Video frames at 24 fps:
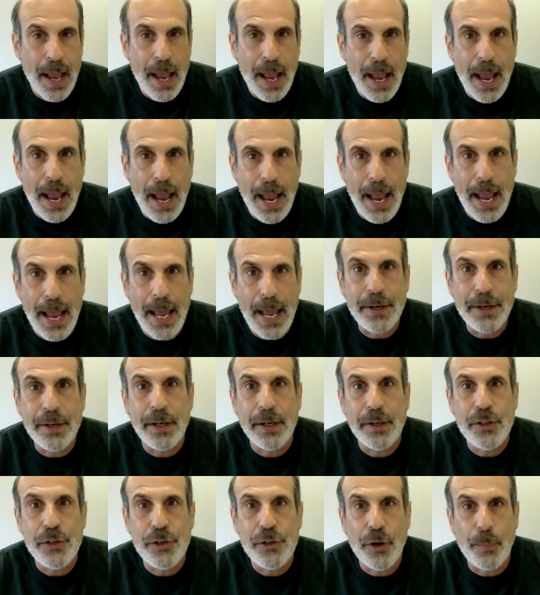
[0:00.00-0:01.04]
And
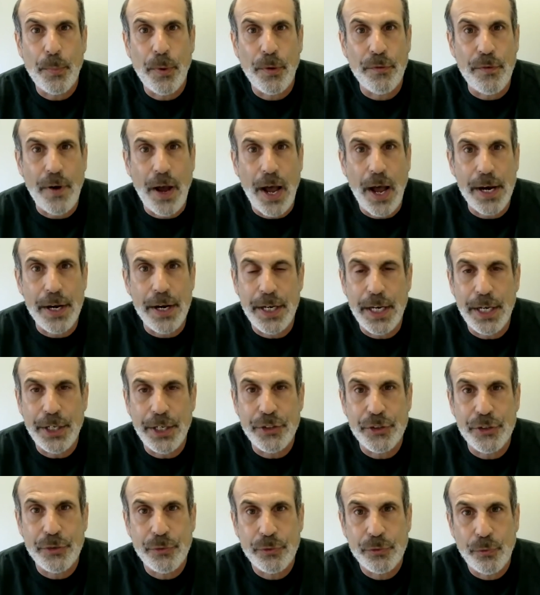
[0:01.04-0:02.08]
you're provided
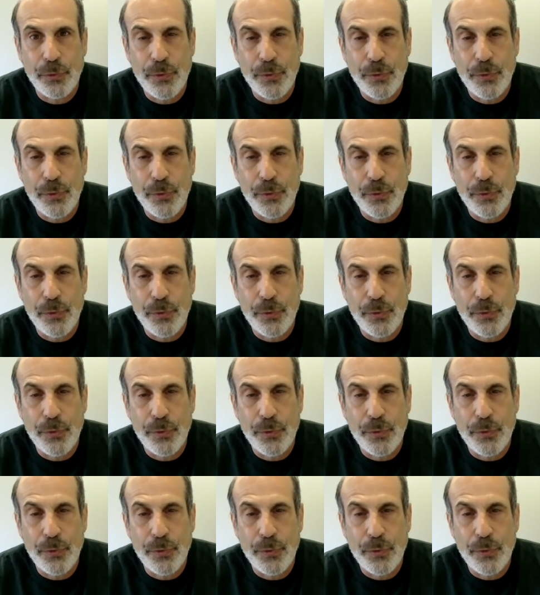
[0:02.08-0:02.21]
each